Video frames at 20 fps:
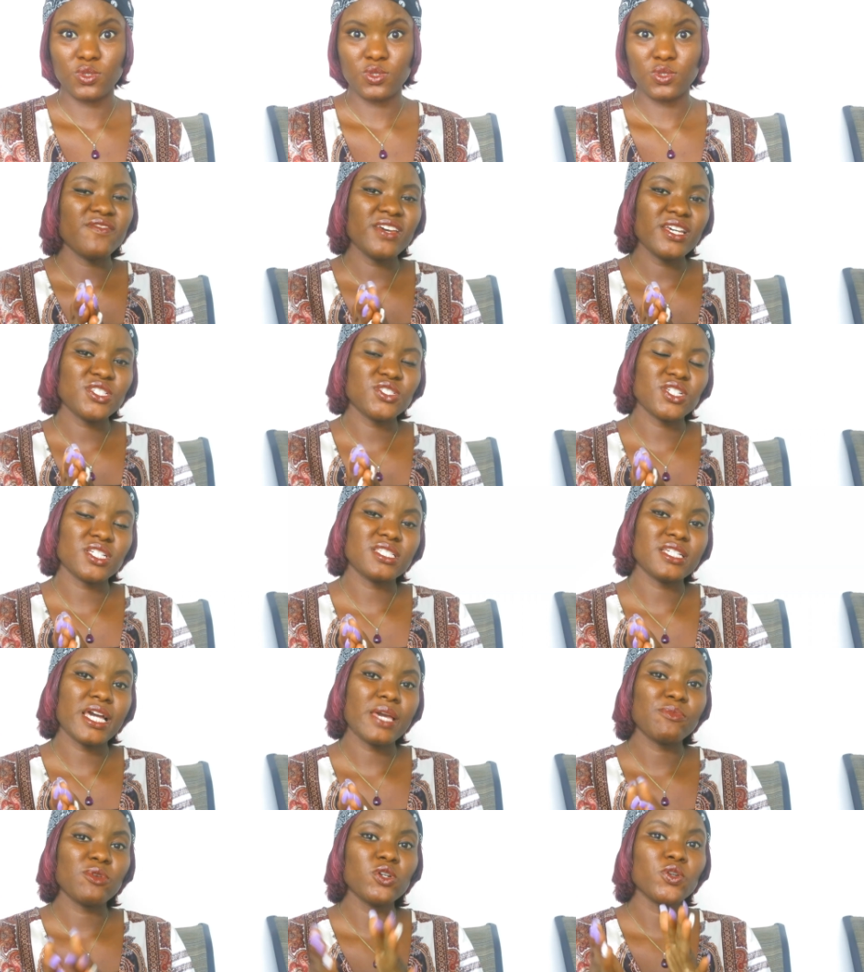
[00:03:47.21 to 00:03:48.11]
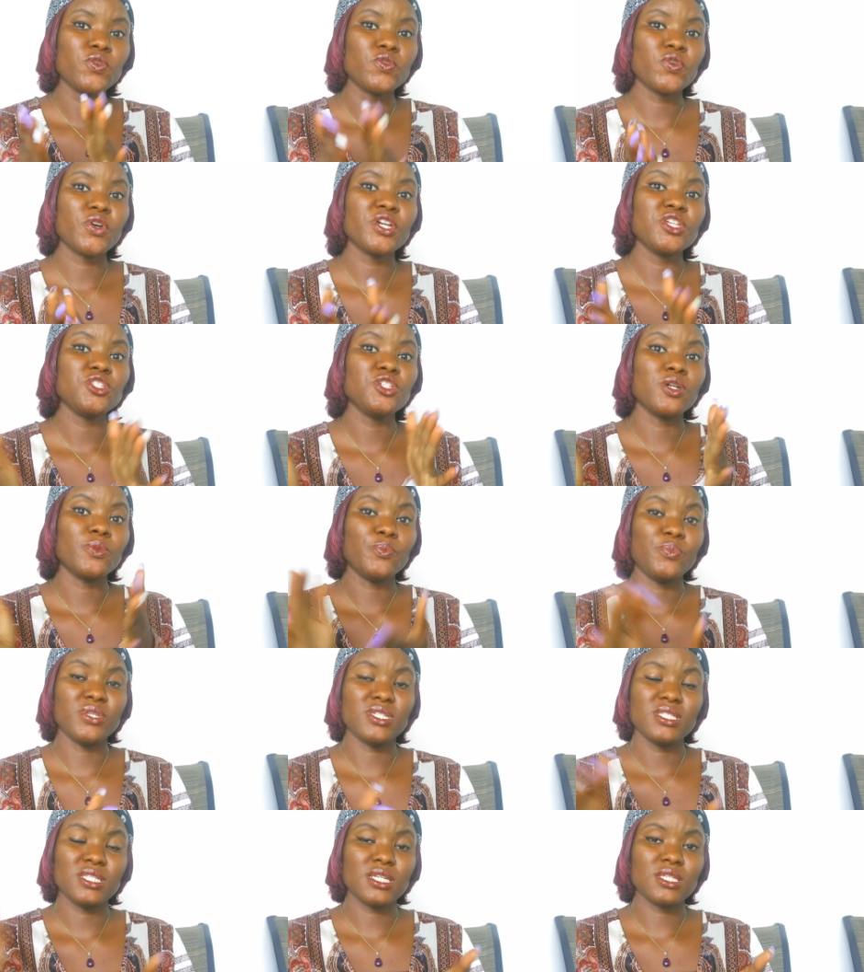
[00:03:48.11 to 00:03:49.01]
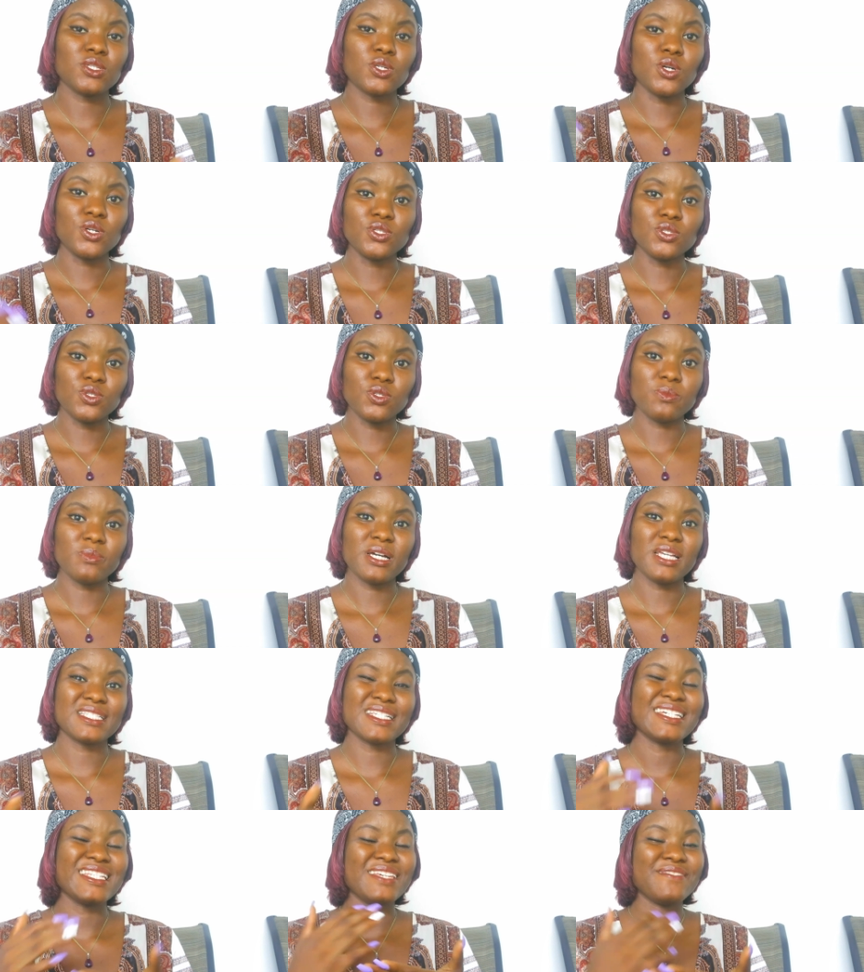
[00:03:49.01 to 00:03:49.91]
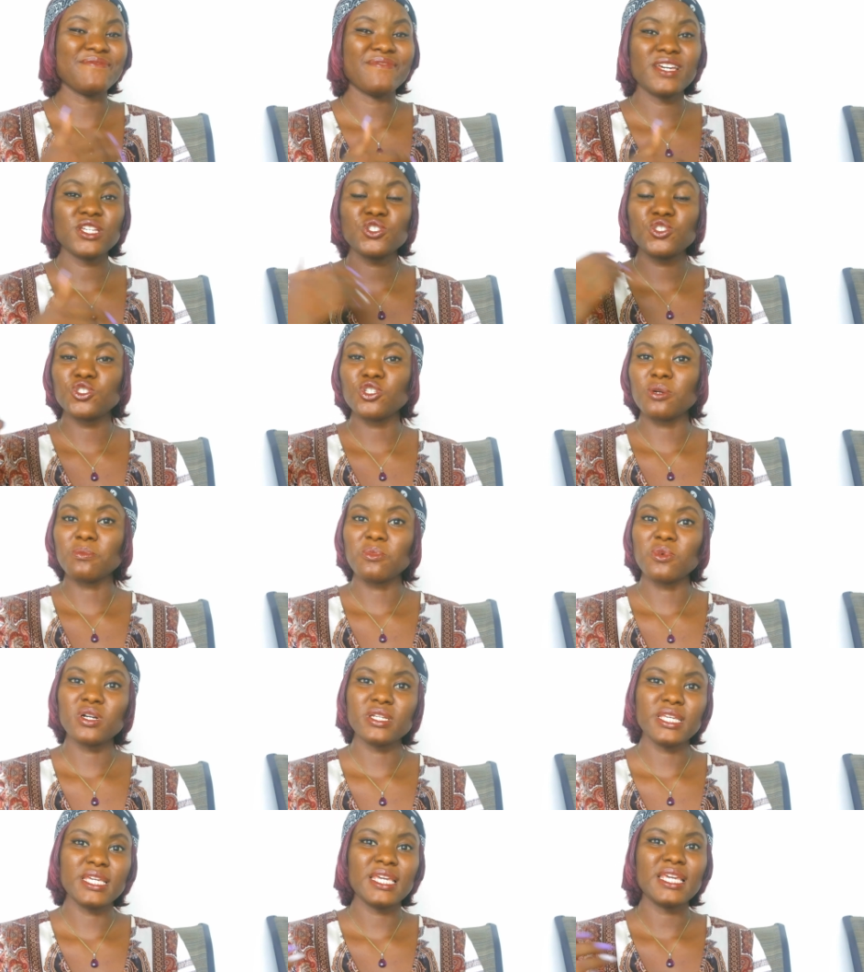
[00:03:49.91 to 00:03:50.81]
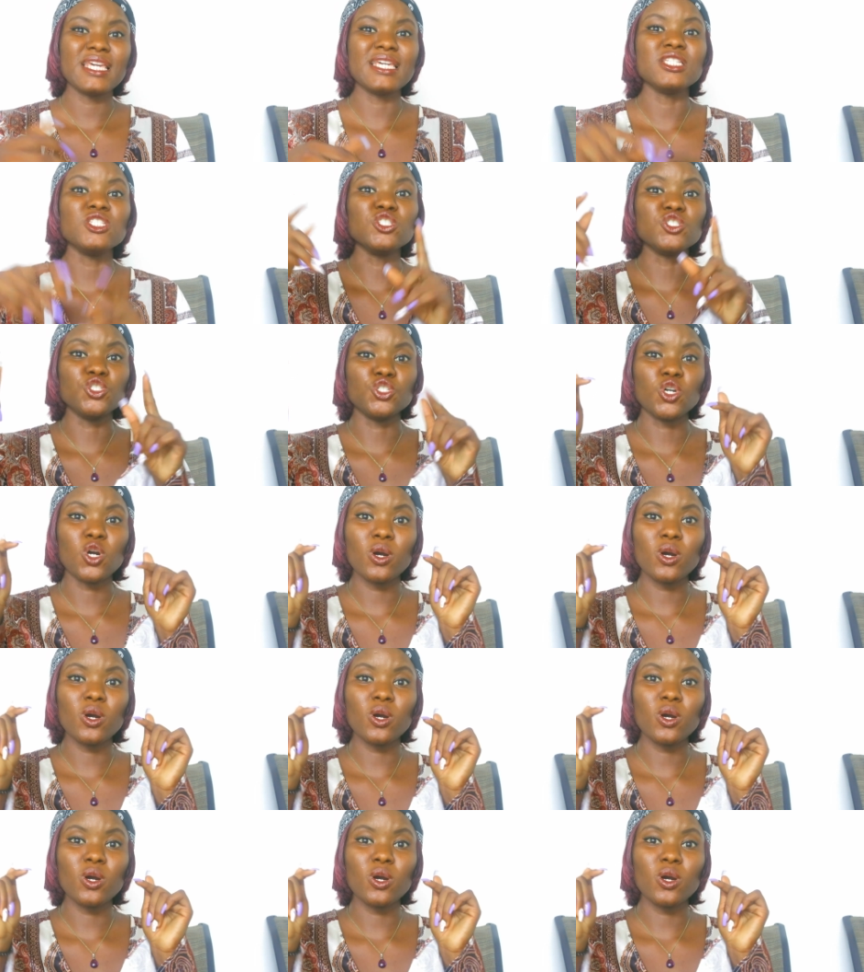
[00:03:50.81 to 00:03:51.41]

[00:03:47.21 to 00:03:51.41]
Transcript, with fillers: Invest your time in growing your business consumers and invest your money in